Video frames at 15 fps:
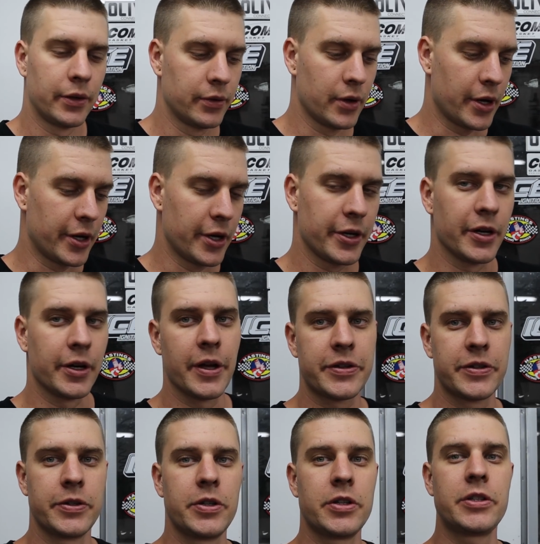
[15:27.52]
Righto
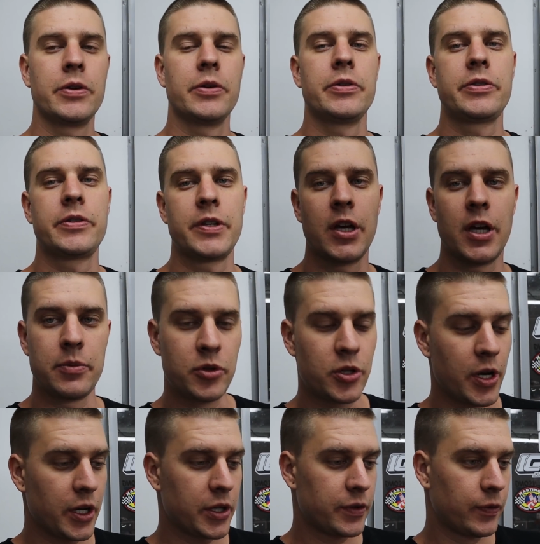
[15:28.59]
guys, so just doing some
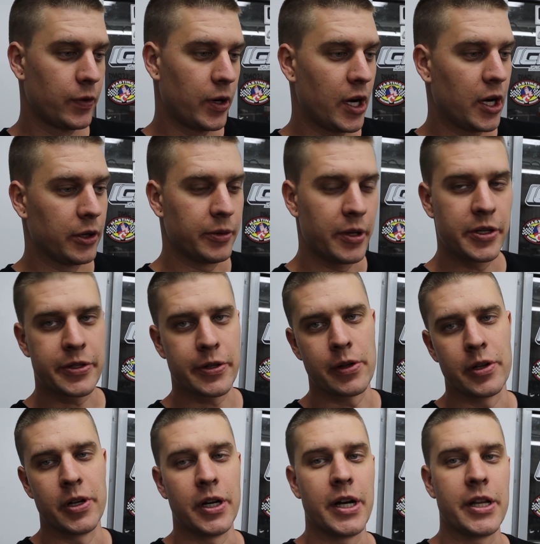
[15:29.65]
checks for our
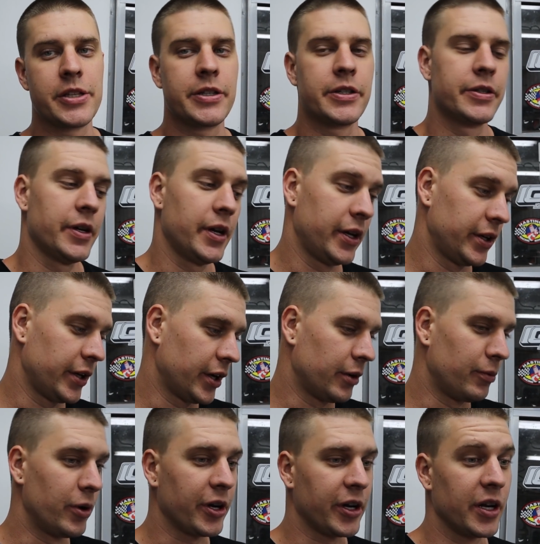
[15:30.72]
install heights and
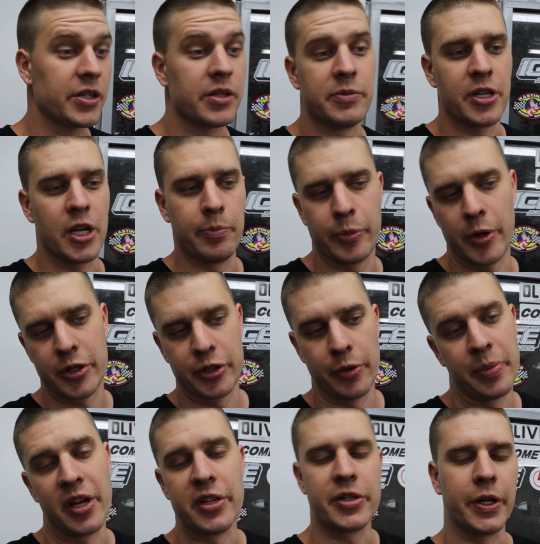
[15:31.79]
uh, working out some seat pressure
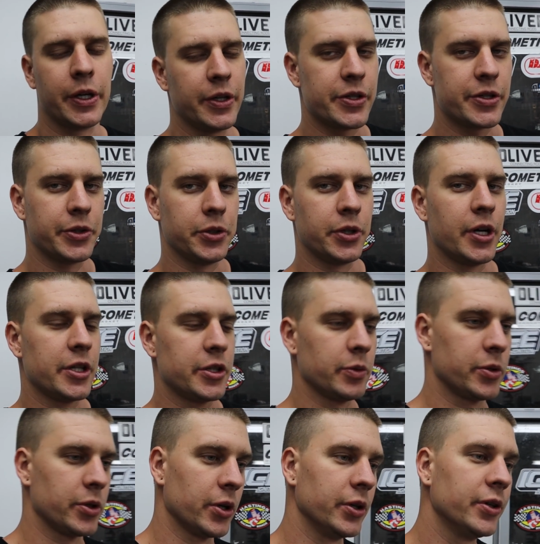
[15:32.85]
based on our install heights,
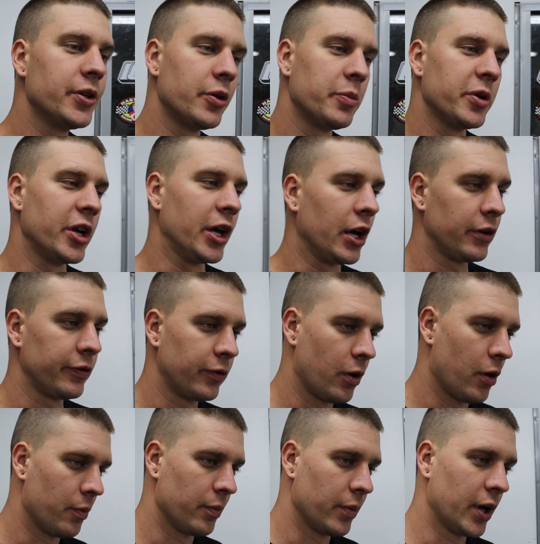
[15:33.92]
which are a little bit out
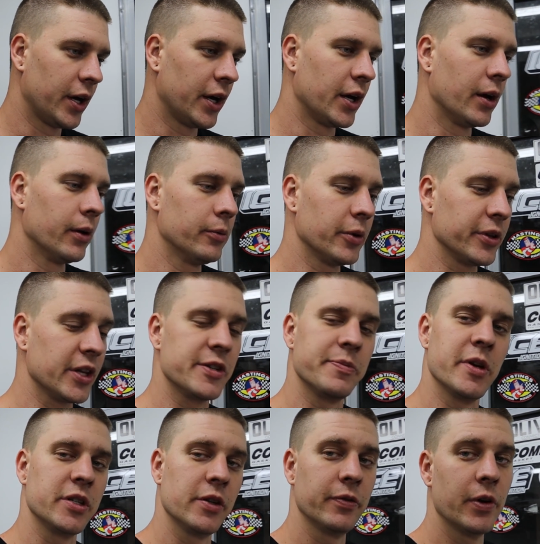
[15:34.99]
from uh, what they
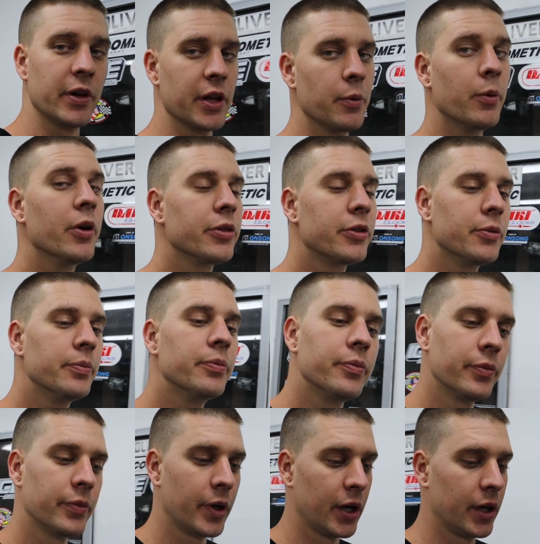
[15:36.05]
specify they want them
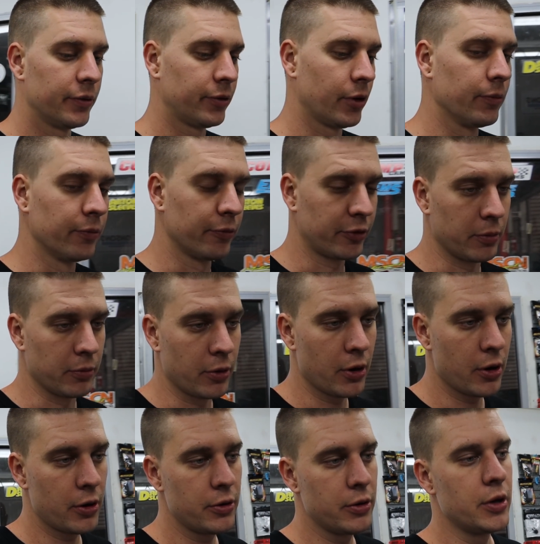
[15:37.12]
uh, from, from
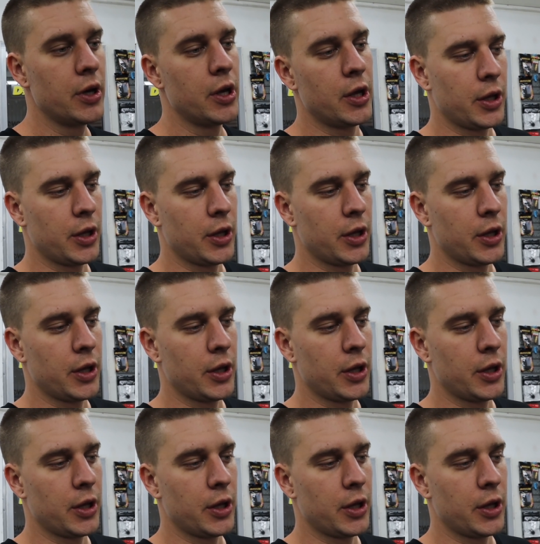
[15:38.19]
Crow.